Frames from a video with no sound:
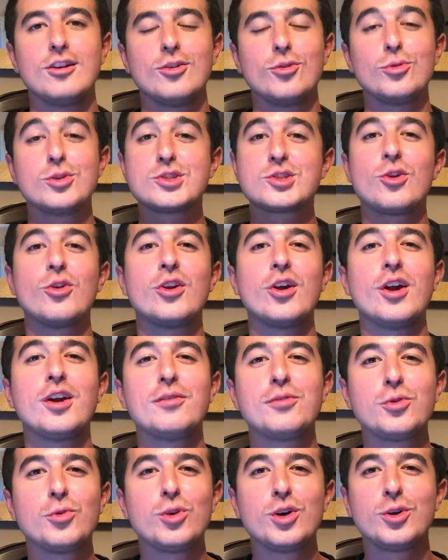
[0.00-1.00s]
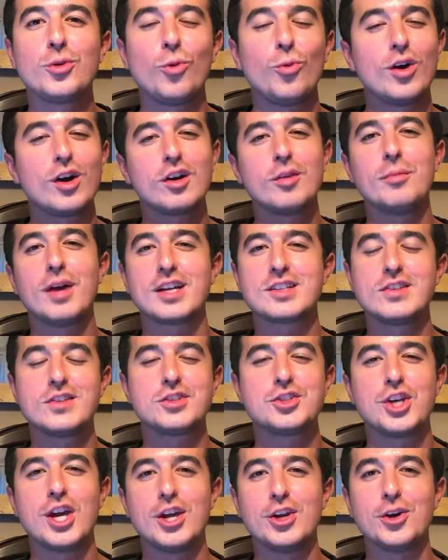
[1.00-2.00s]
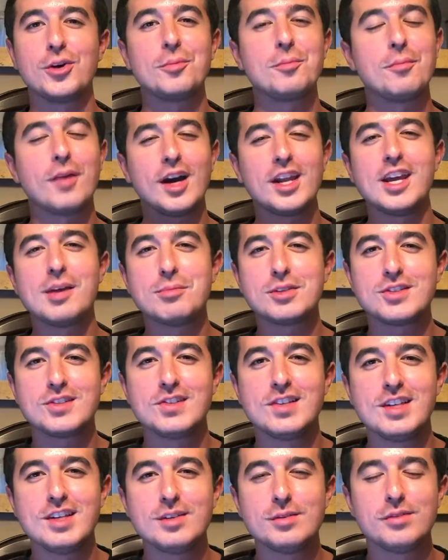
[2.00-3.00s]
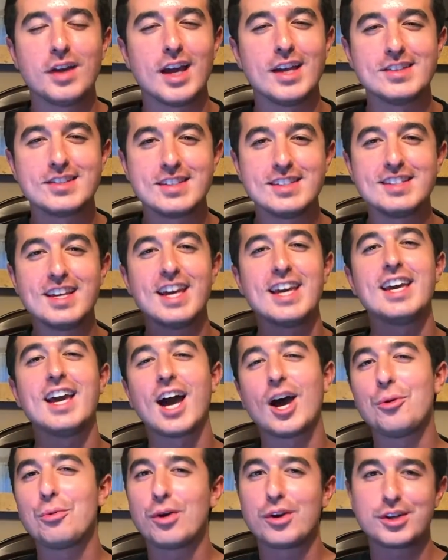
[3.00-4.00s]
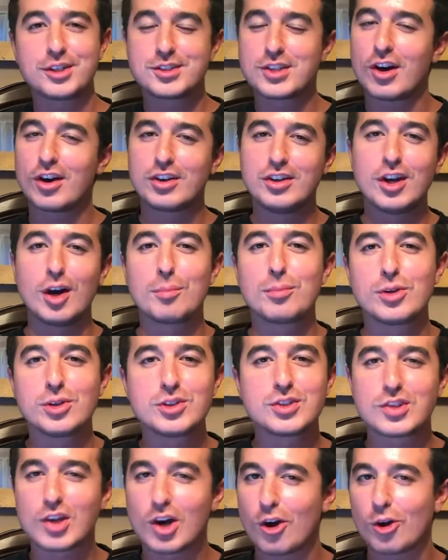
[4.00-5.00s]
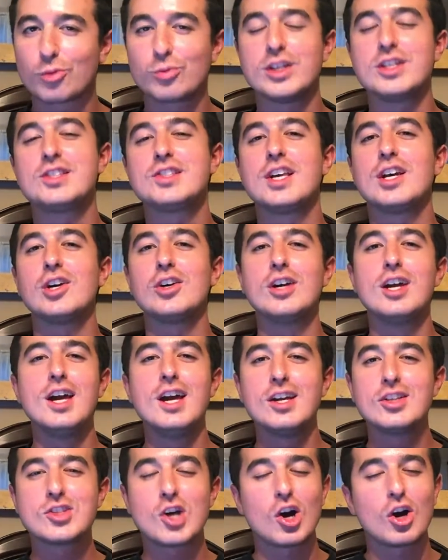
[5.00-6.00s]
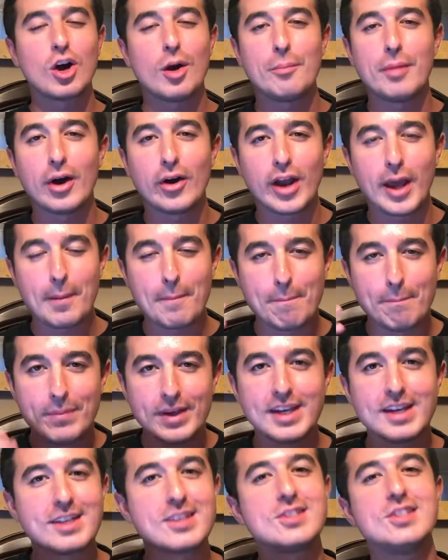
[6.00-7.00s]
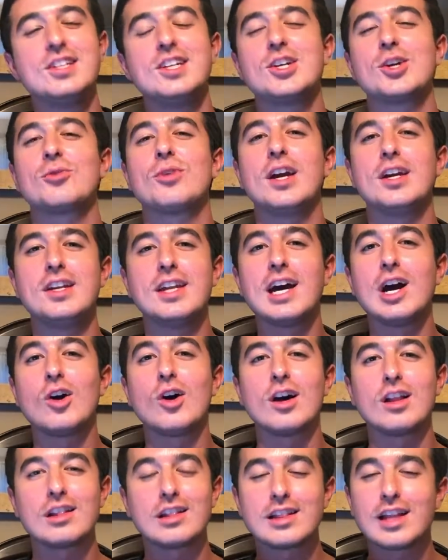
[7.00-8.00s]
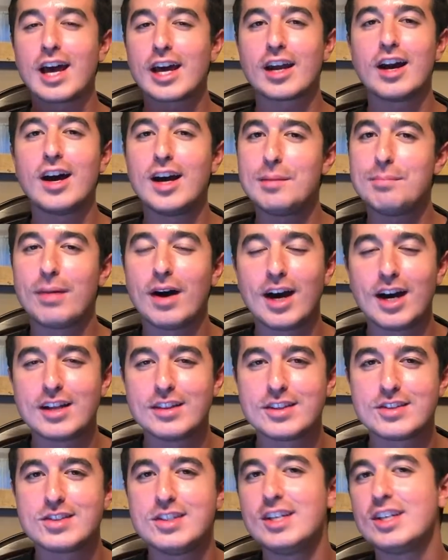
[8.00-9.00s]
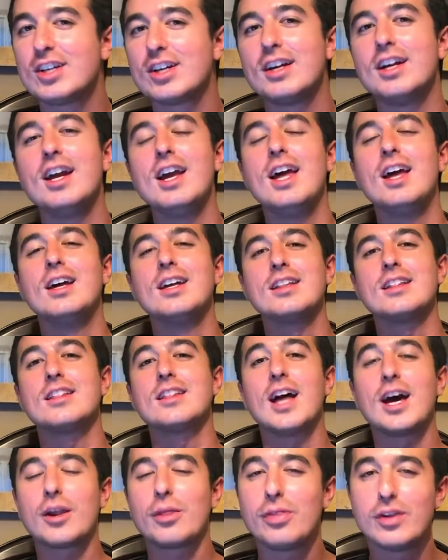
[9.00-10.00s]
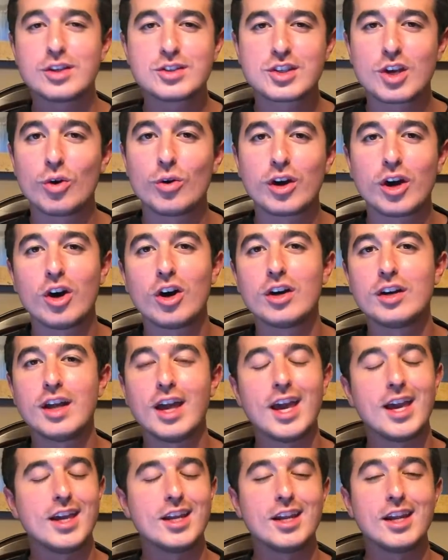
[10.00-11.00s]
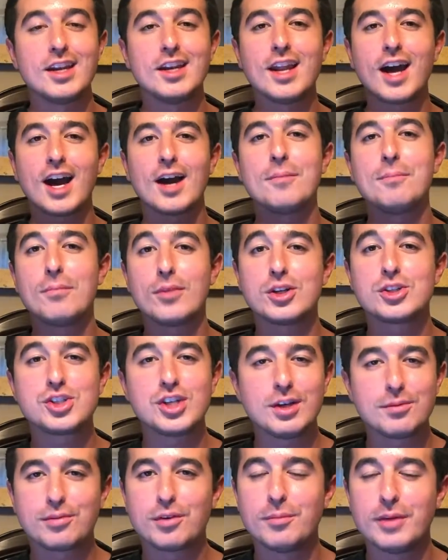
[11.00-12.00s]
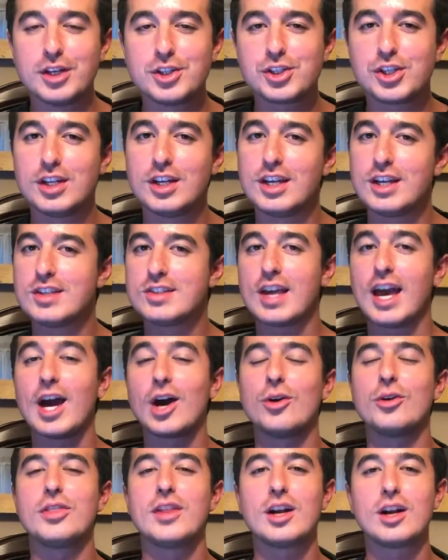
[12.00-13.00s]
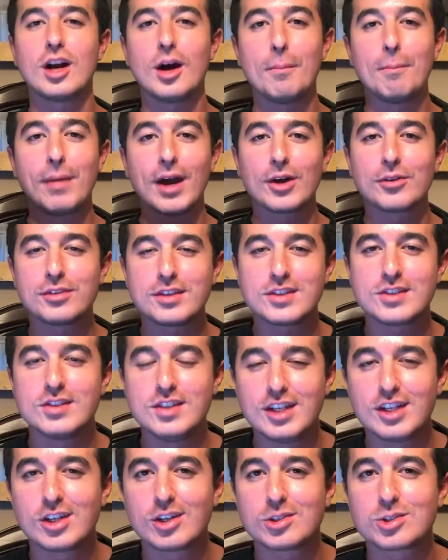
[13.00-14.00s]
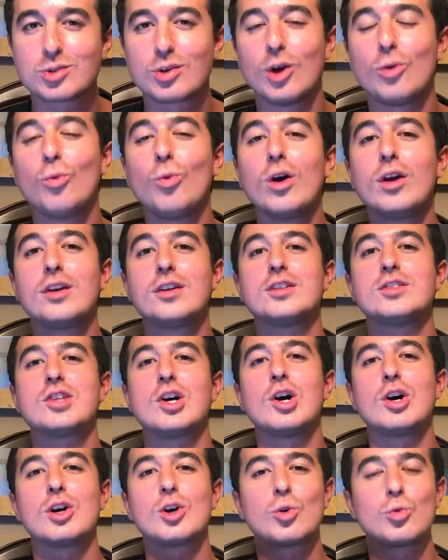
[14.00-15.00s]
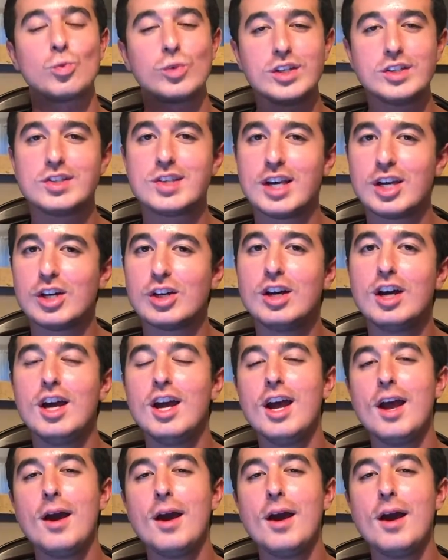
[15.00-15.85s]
What's going on, everyone? Welcome back to the channel. My name is Steve, and today I wanted to talk numbers, talk resale, talk about a big sneaker right now, a lot of hype behind this sneaker, a lot of things going on, and not much information is out there about this sneaker, so I wanted to talk resale,